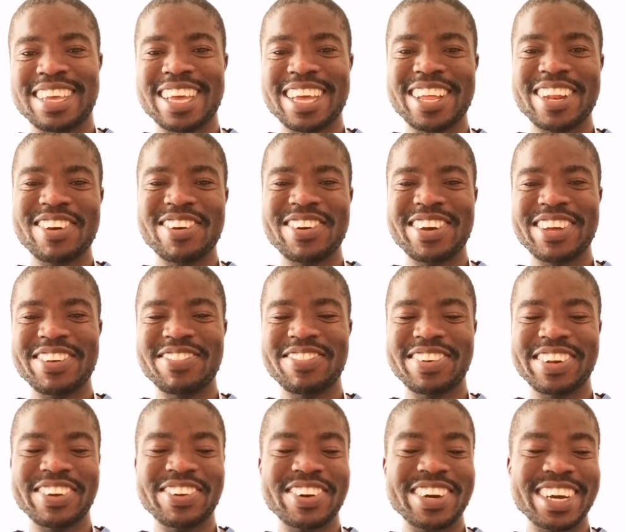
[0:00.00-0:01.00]
Hello
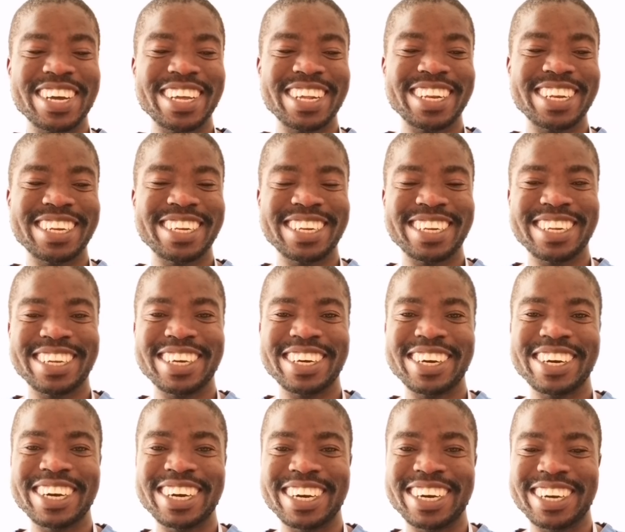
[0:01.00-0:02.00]
everyone,
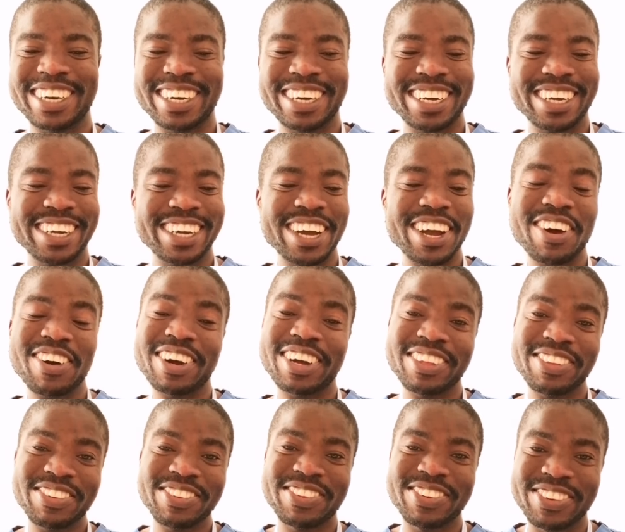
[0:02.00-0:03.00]
how are
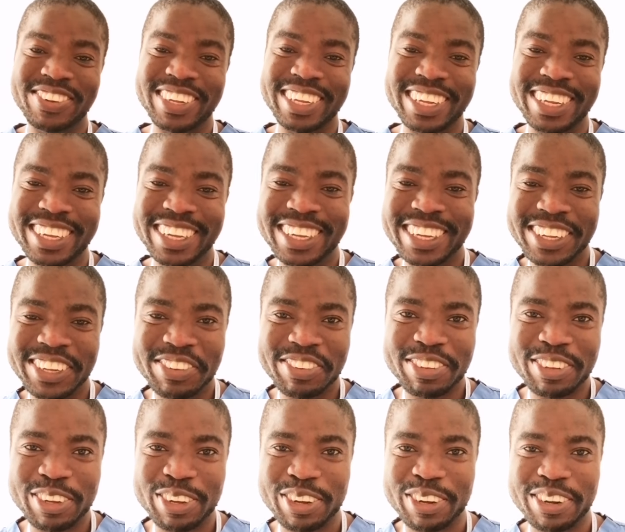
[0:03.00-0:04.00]
you doing?
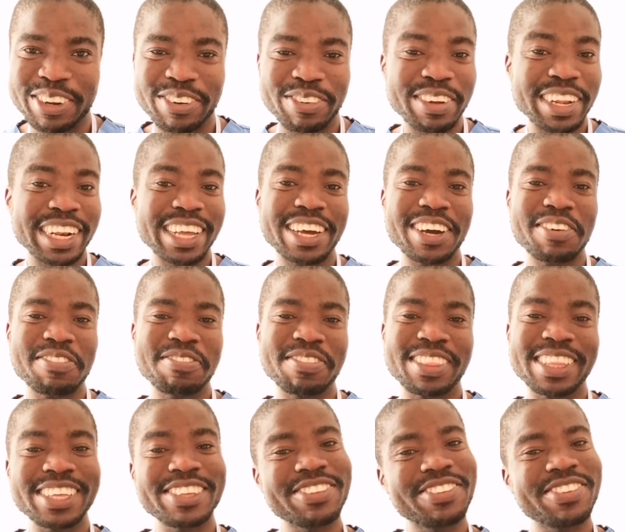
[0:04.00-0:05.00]

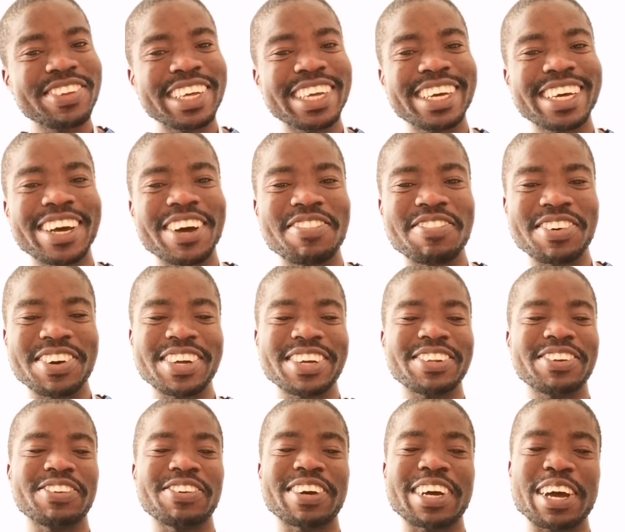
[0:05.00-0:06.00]
Welcome. This week I'm
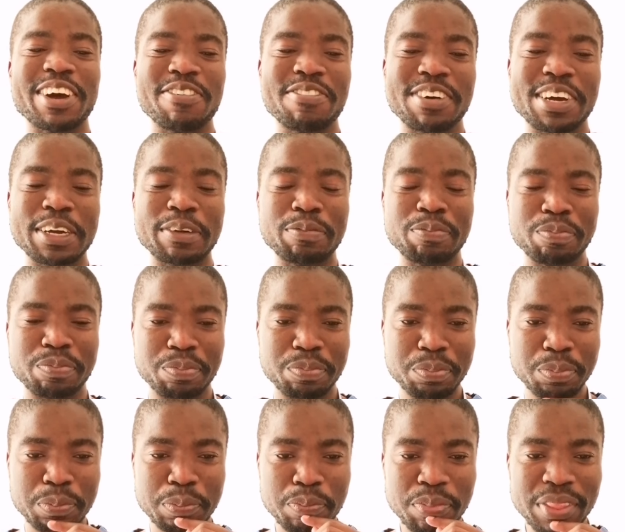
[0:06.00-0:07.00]
going to cover
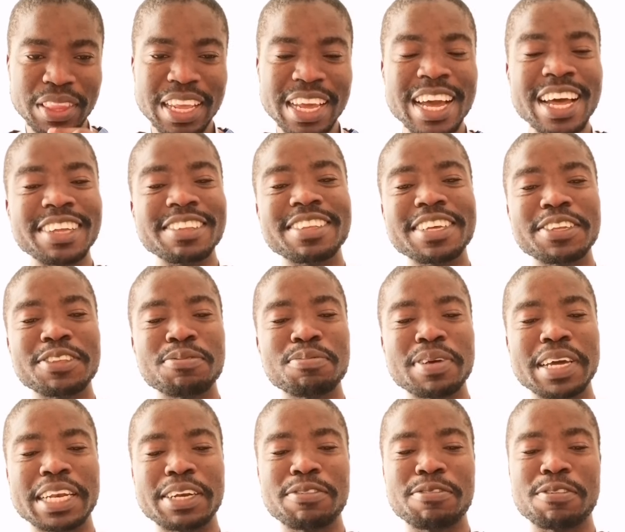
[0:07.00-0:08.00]

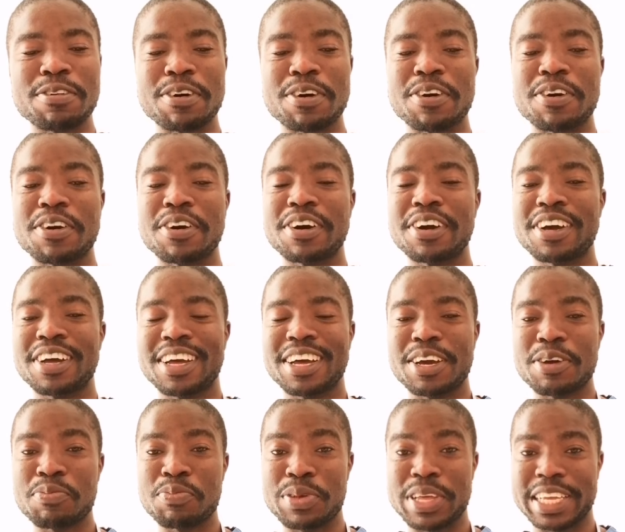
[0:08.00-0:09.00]
assessment for
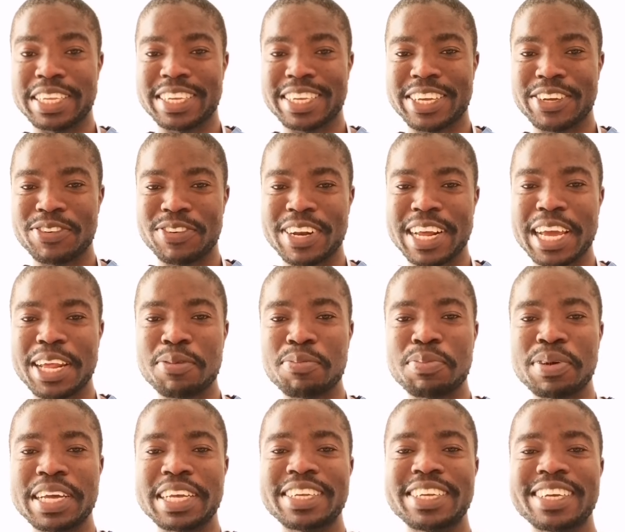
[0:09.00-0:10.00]
PHQ9
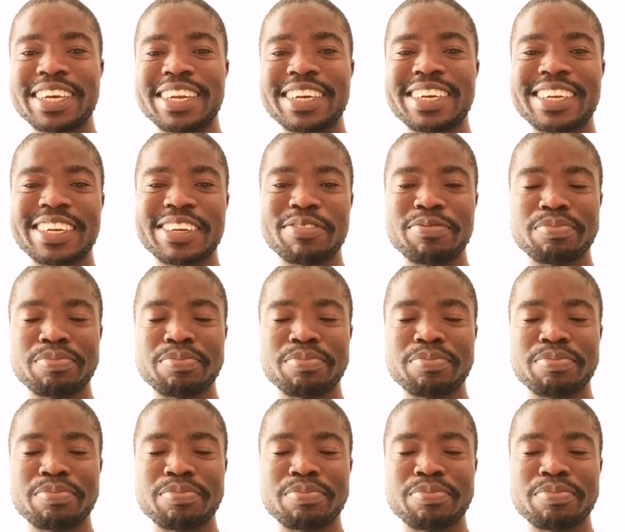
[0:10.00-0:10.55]
patient.